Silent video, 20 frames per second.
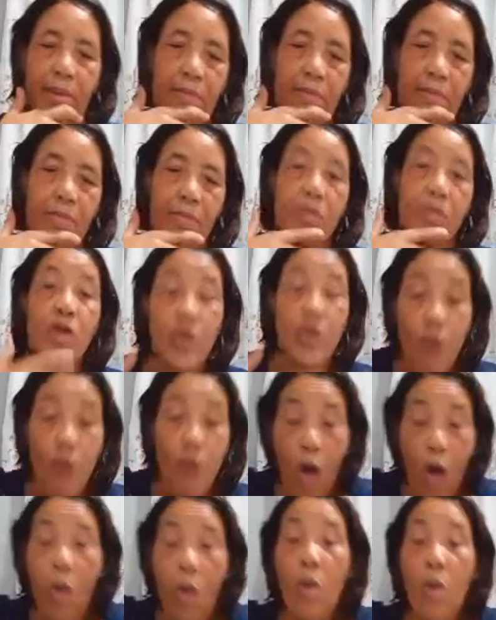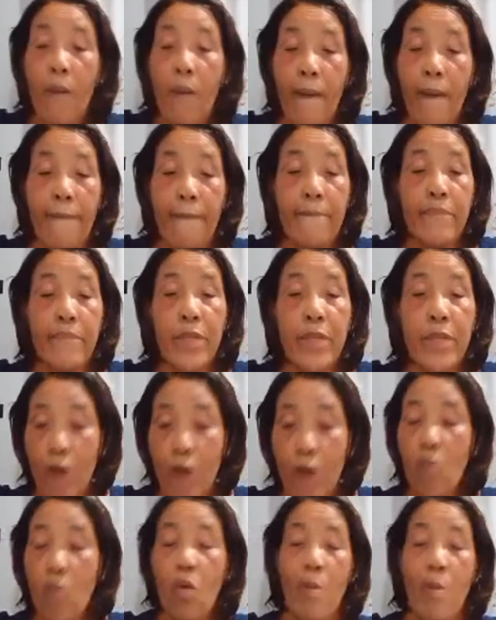So now, the
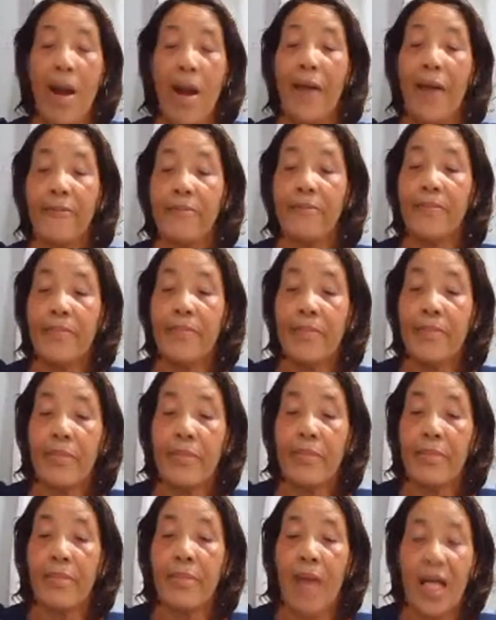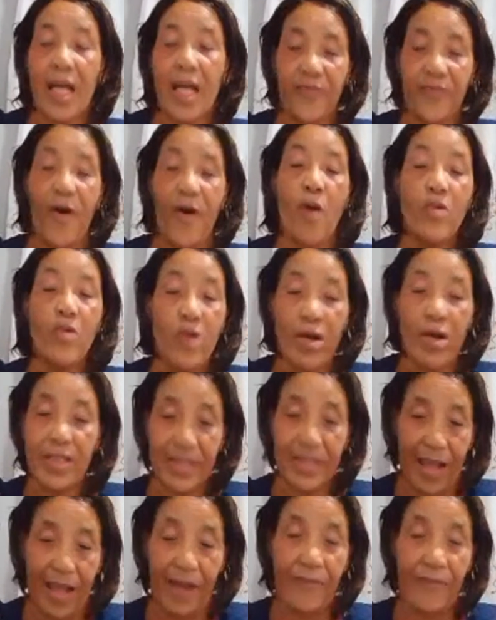young woman has found
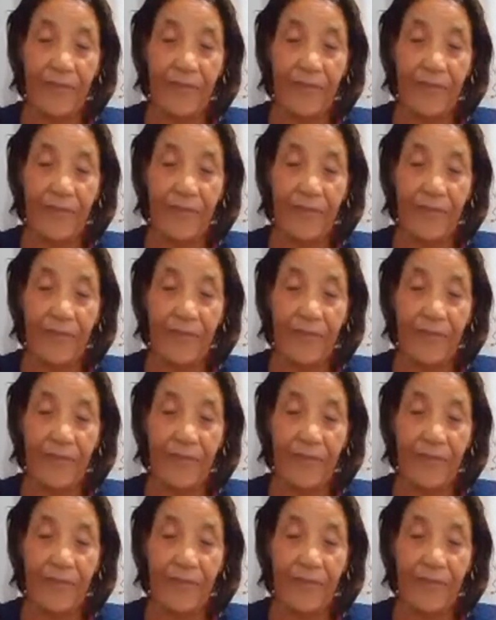herself